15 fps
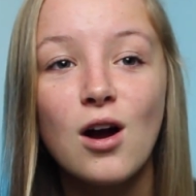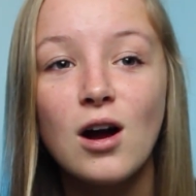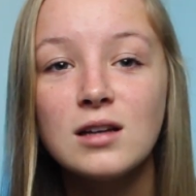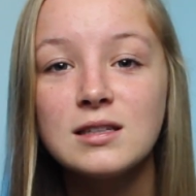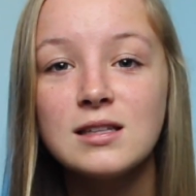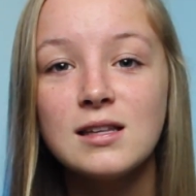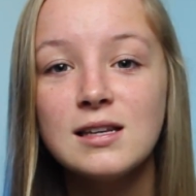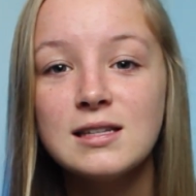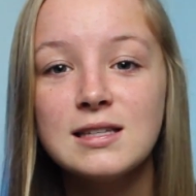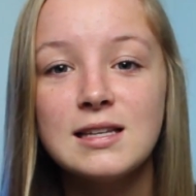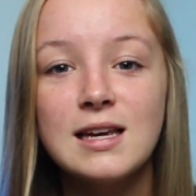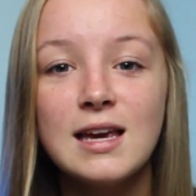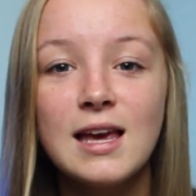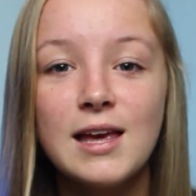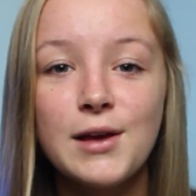constantly
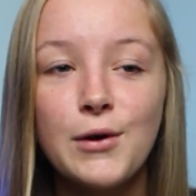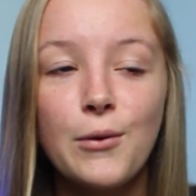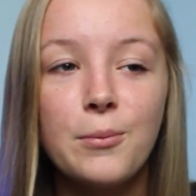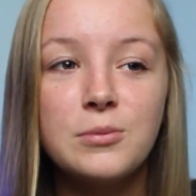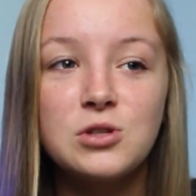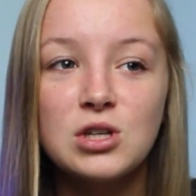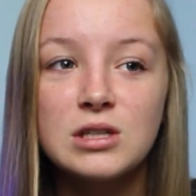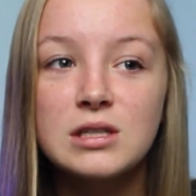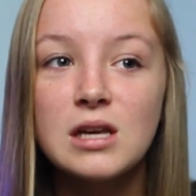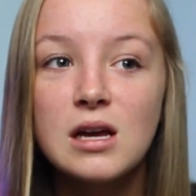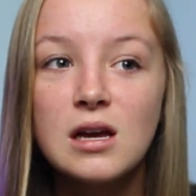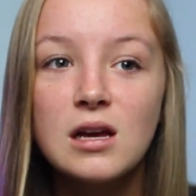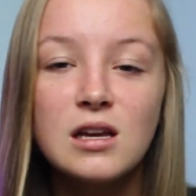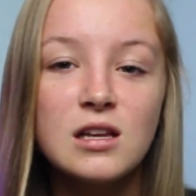see him just